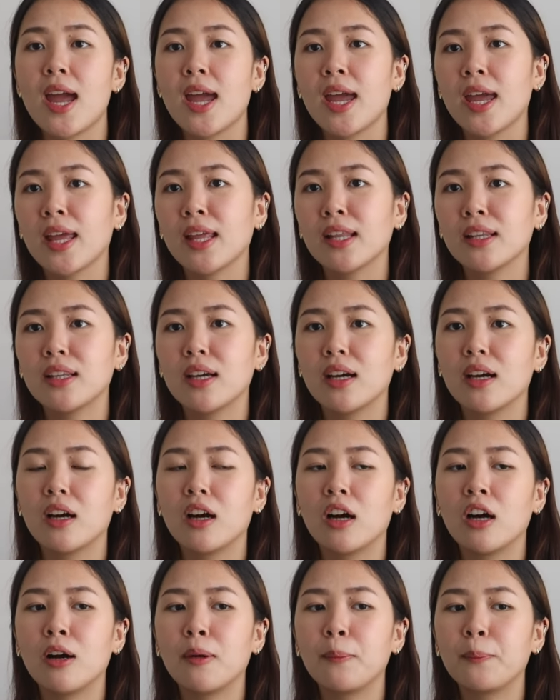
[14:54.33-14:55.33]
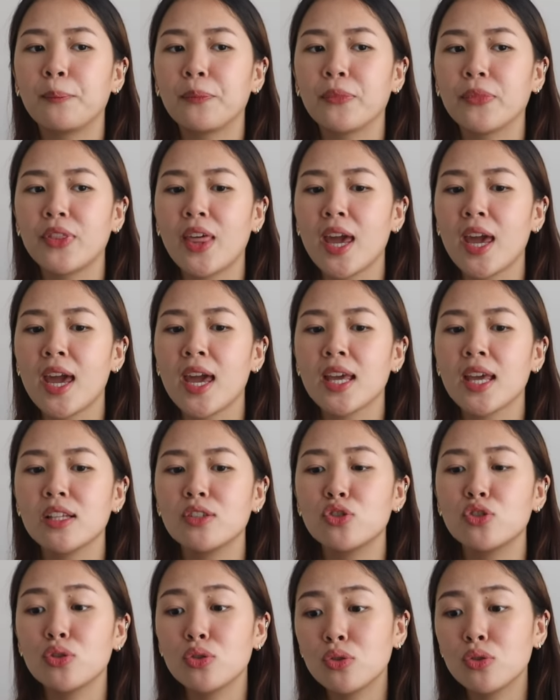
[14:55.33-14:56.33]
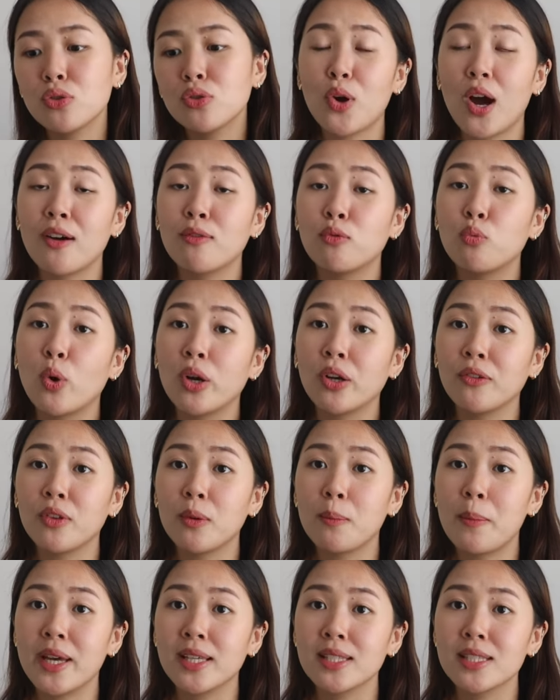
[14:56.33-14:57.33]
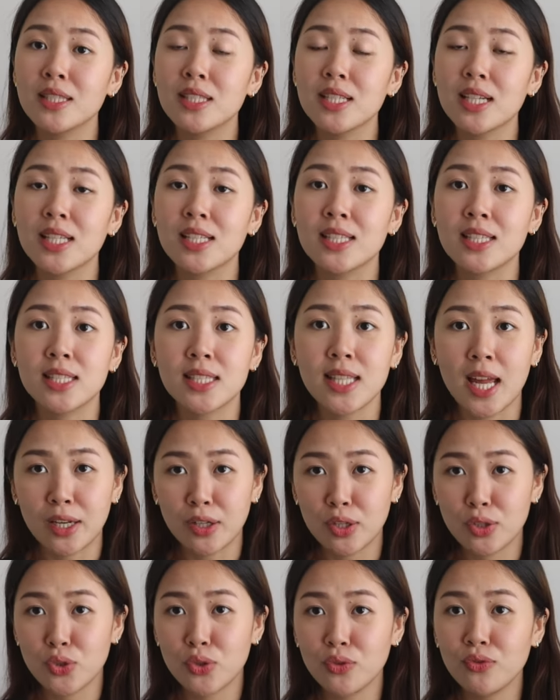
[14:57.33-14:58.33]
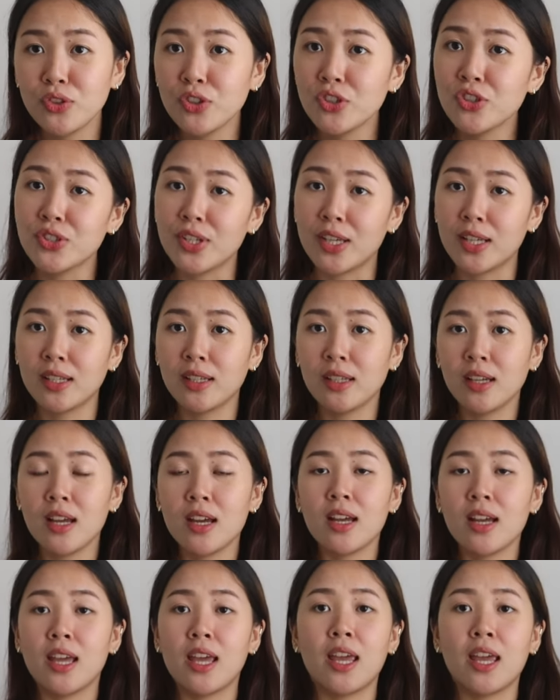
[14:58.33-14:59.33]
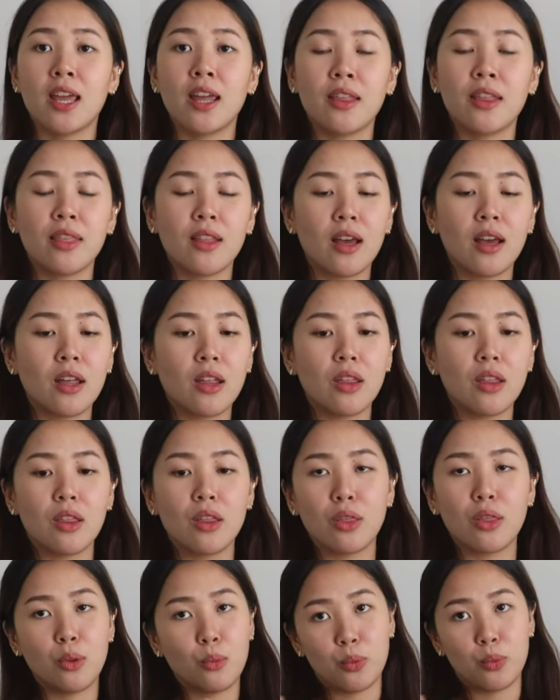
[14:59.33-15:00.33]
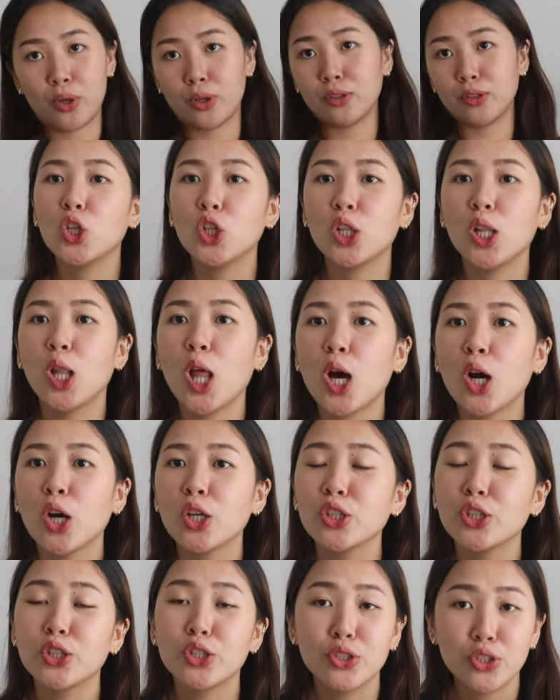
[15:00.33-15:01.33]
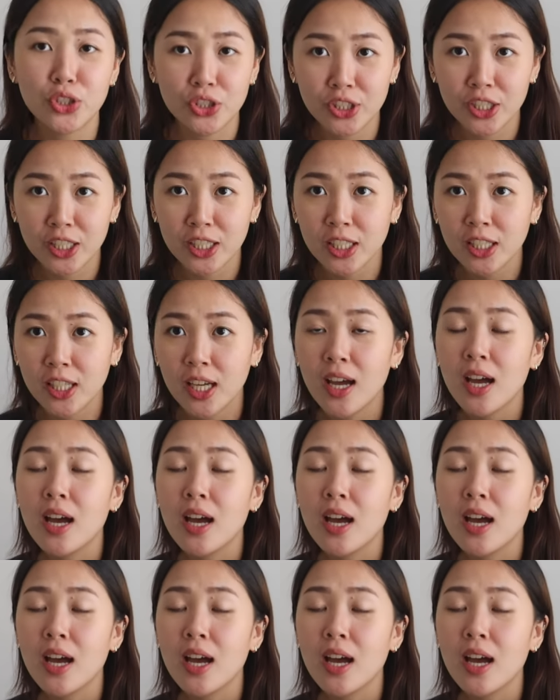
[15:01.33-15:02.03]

And they do have one of the best in standards of nursing in the world. Good luck on your journey